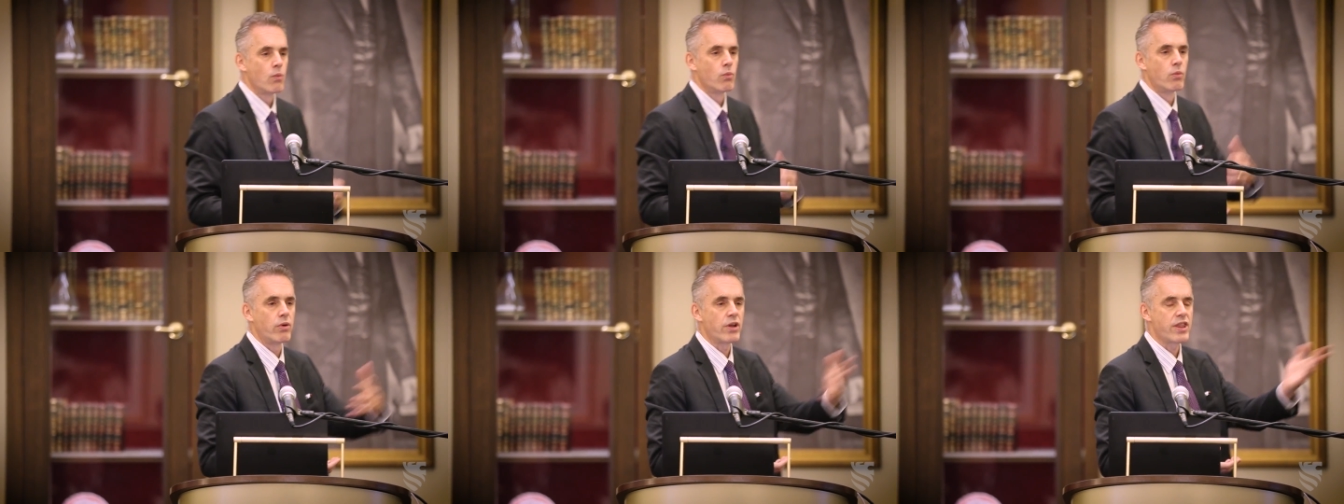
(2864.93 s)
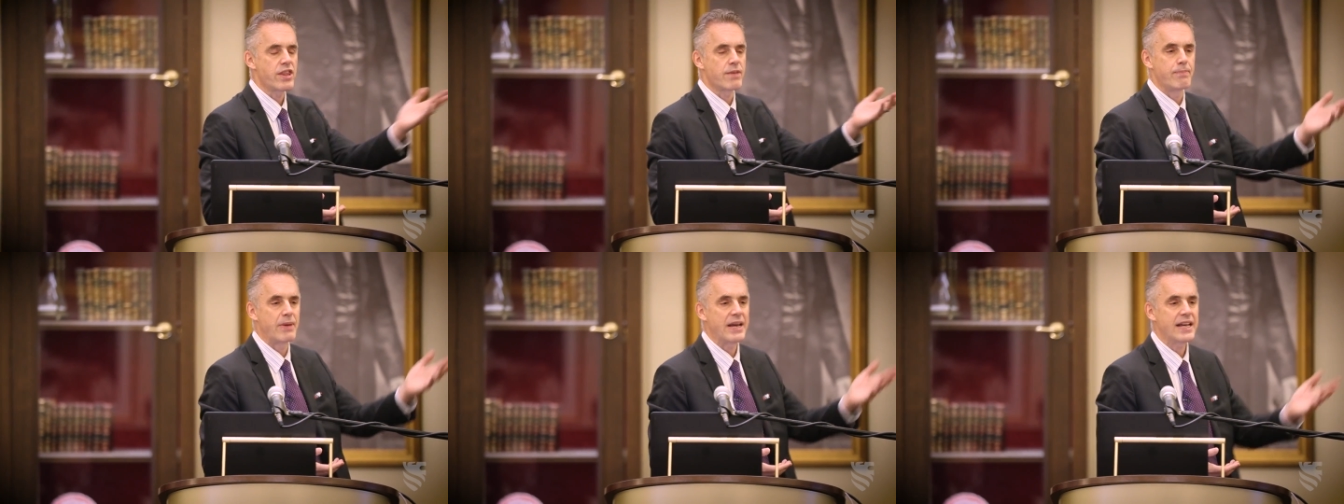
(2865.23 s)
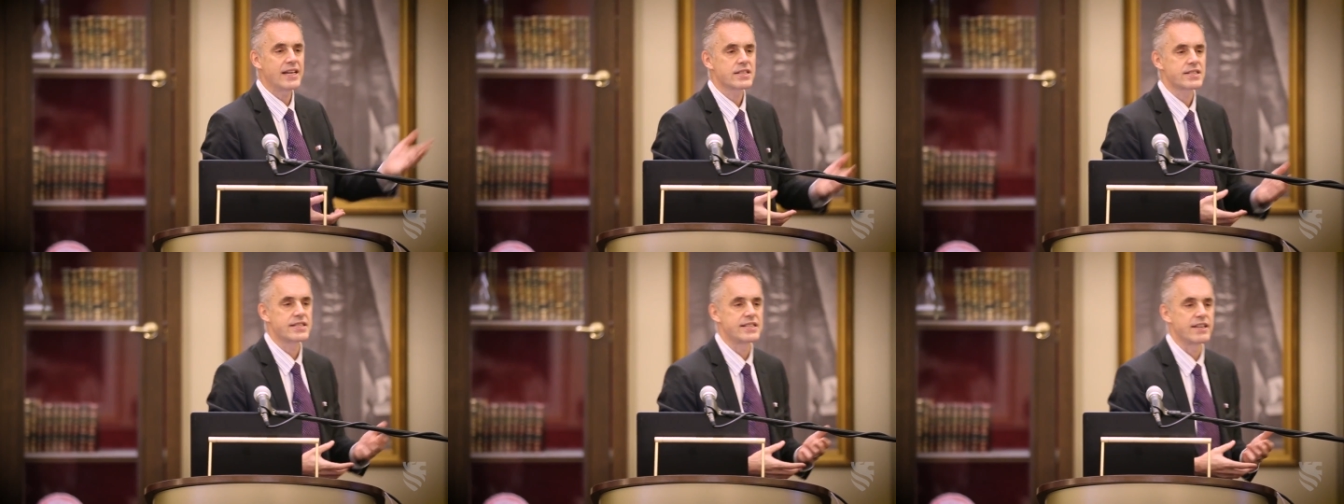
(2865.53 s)
One of the
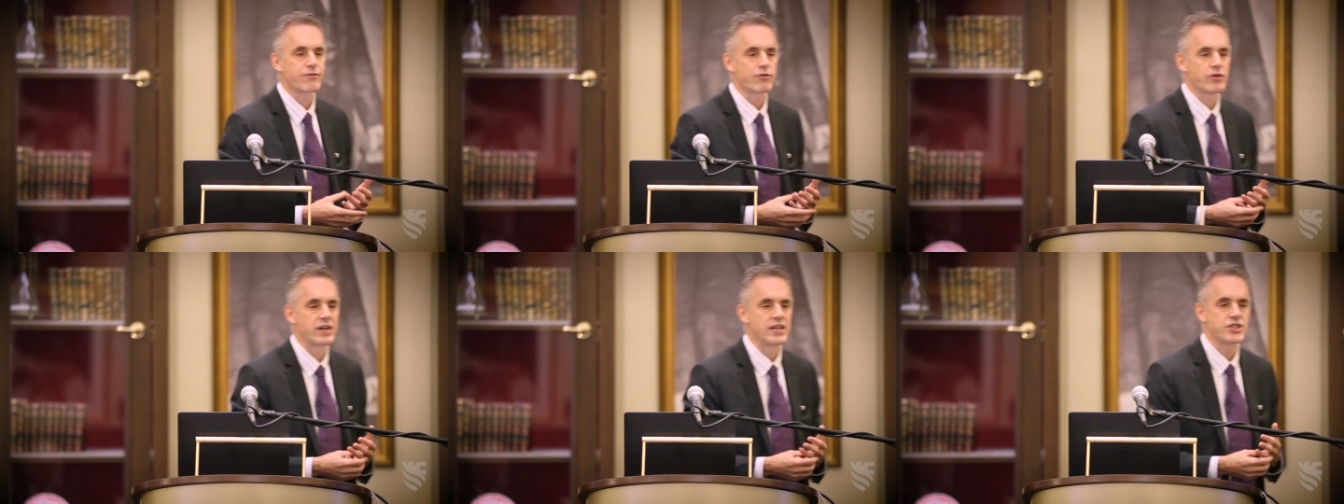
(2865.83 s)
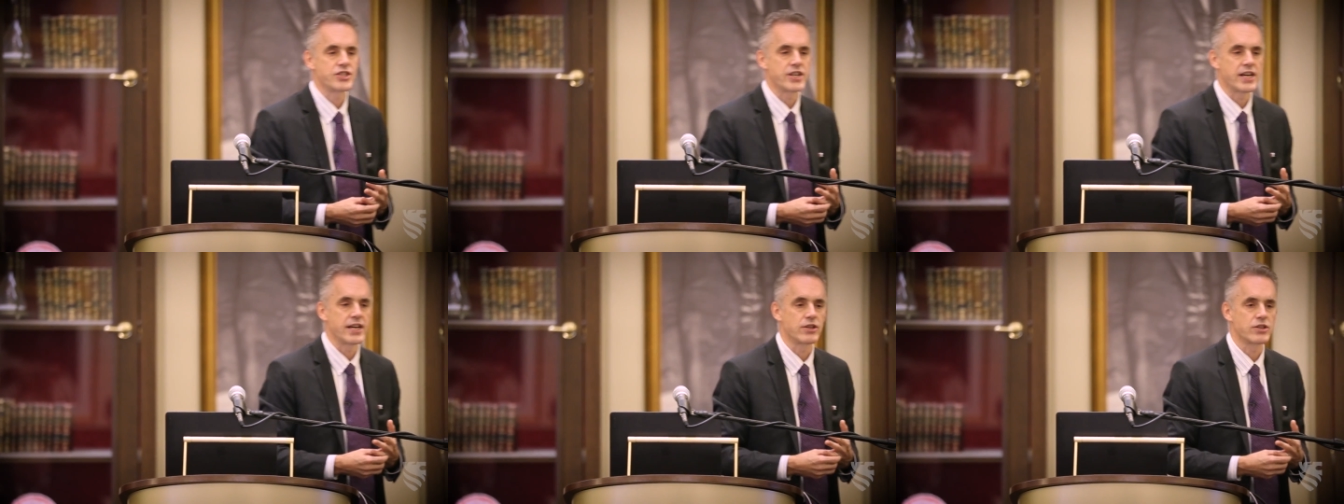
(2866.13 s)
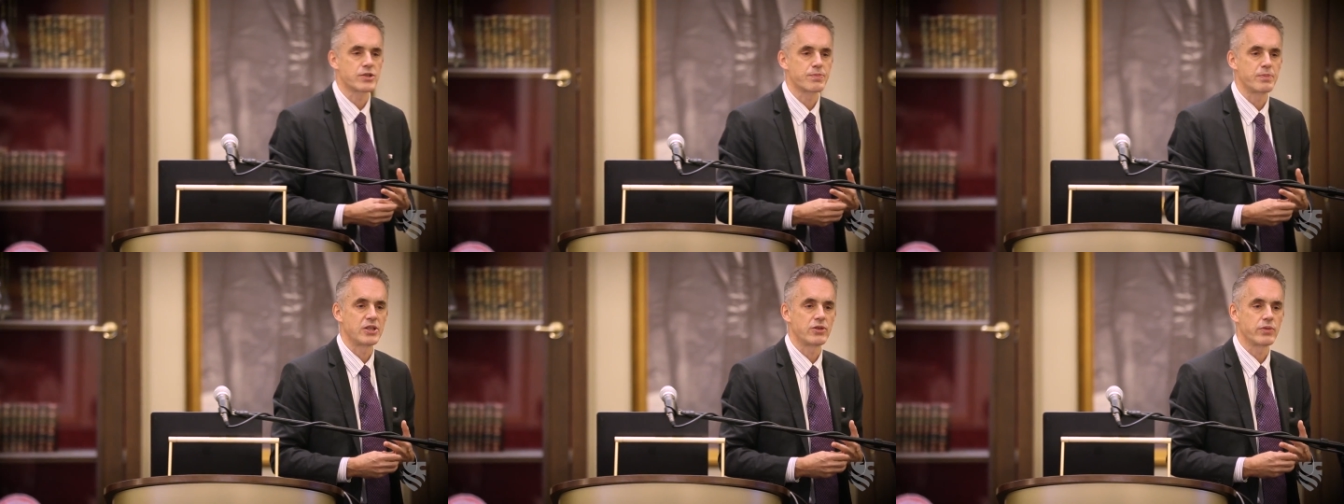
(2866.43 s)
biggest
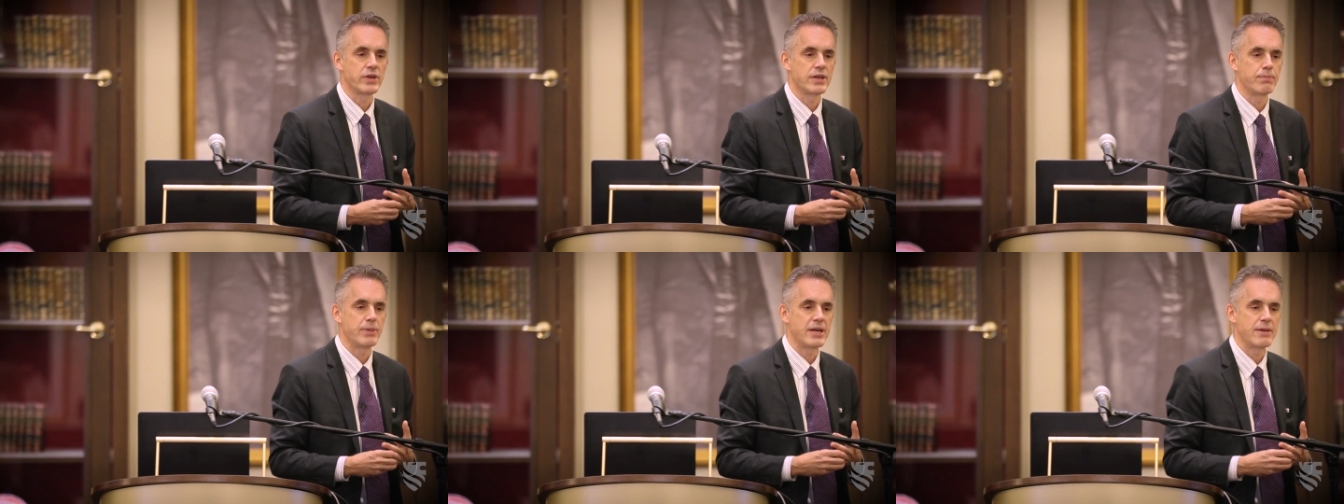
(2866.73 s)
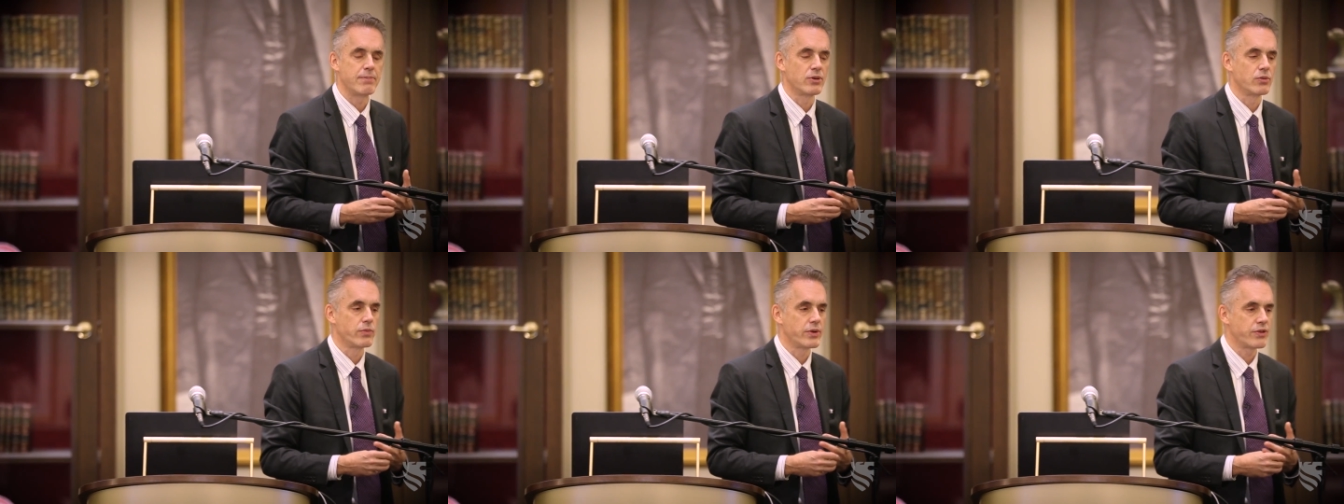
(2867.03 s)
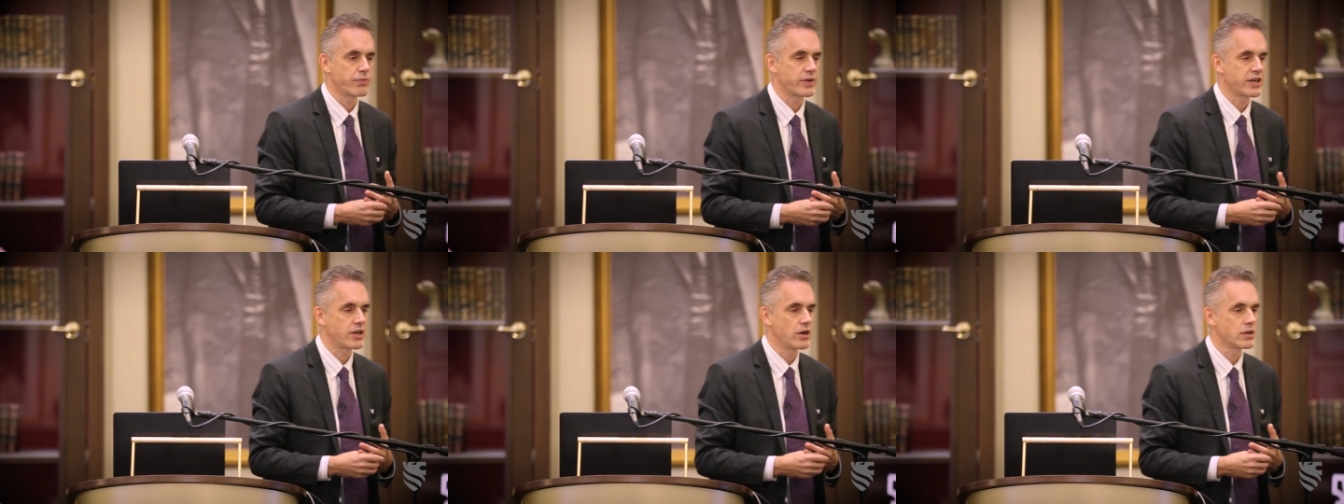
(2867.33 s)
differentiators between people
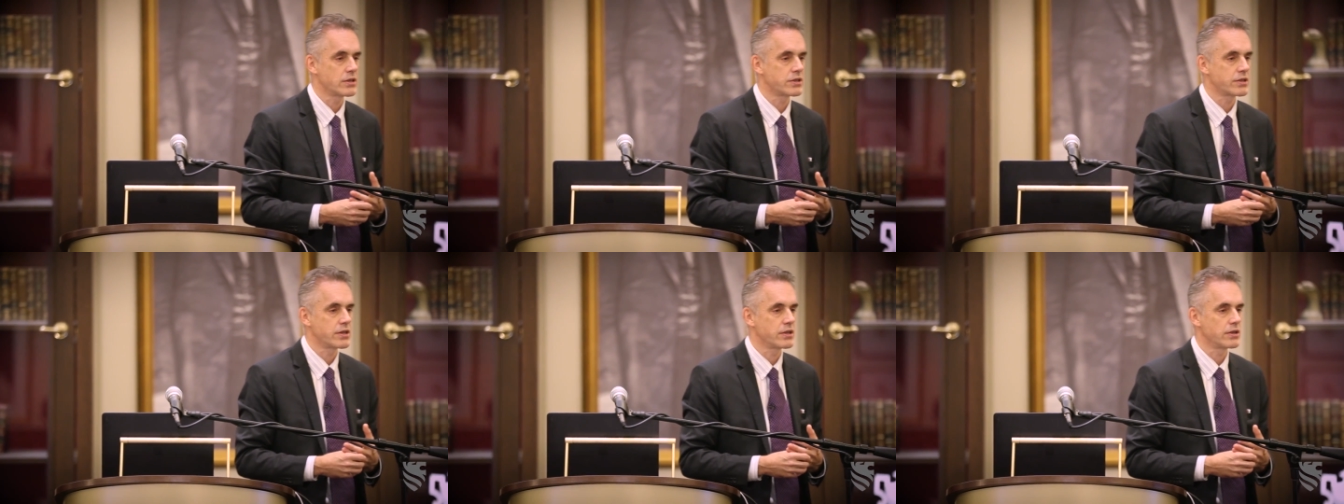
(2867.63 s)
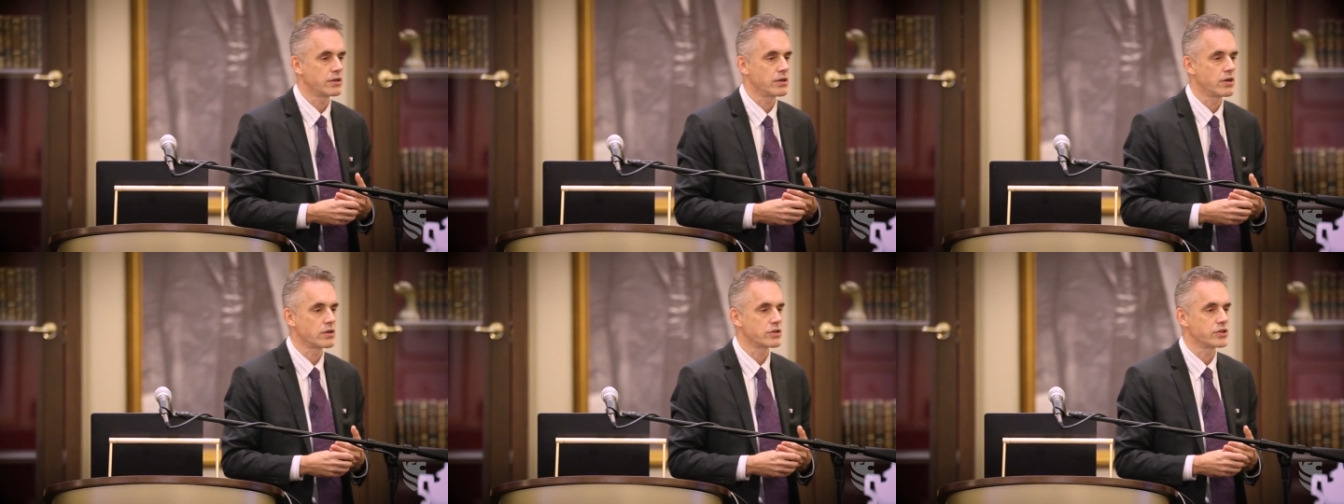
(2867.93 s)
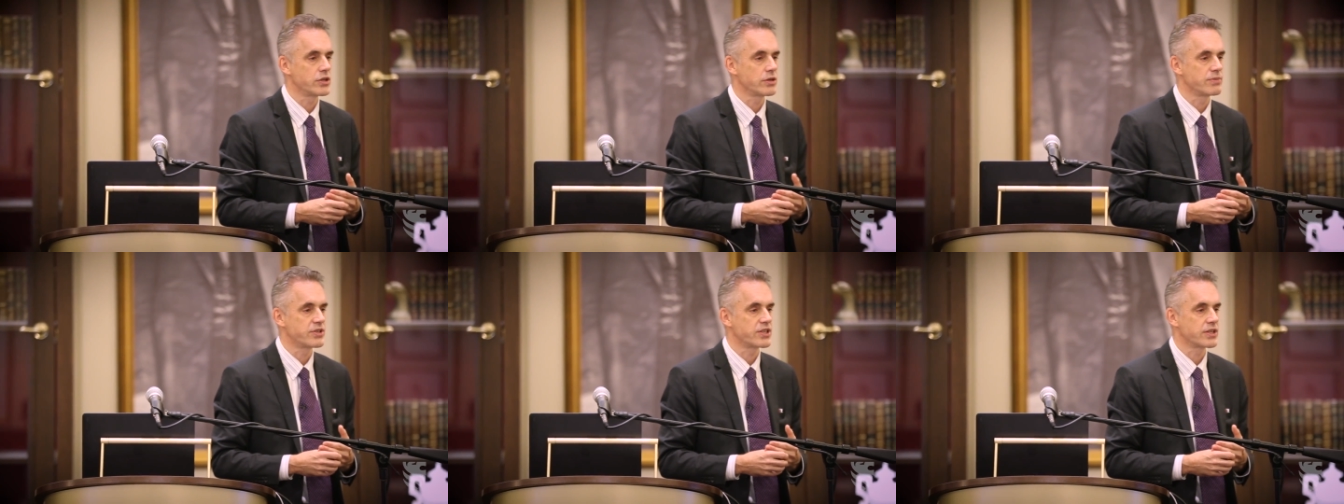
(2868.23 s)
with regards to their
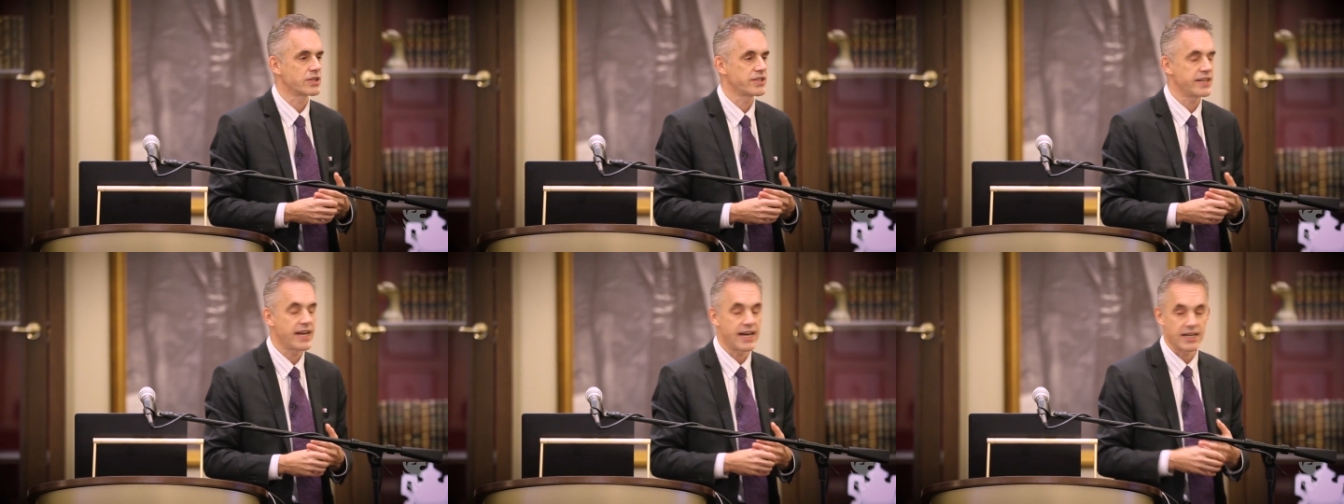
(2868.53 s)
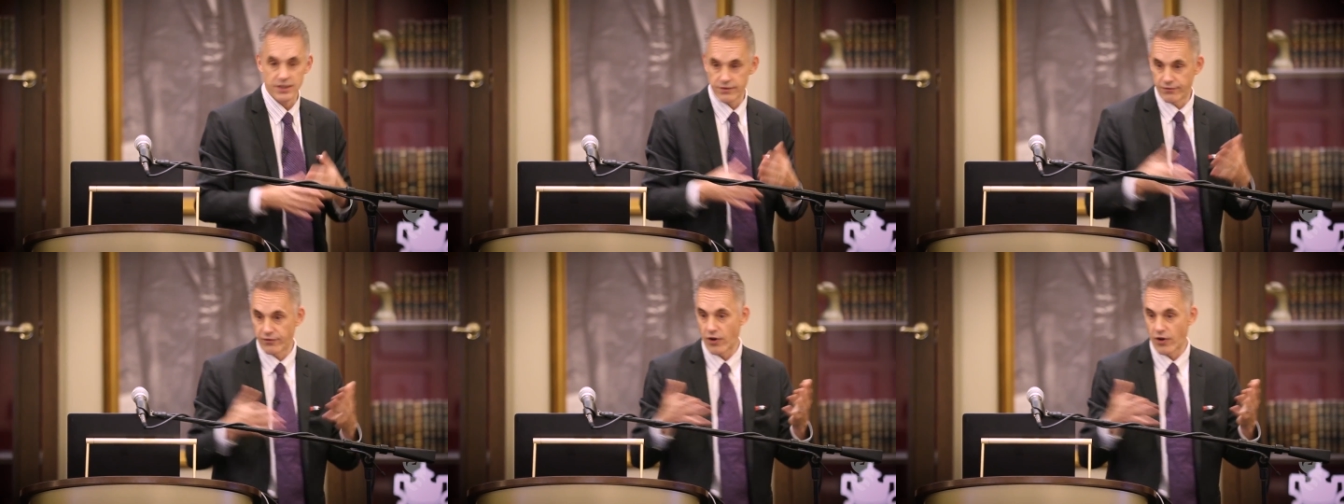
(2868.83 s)
long-term success,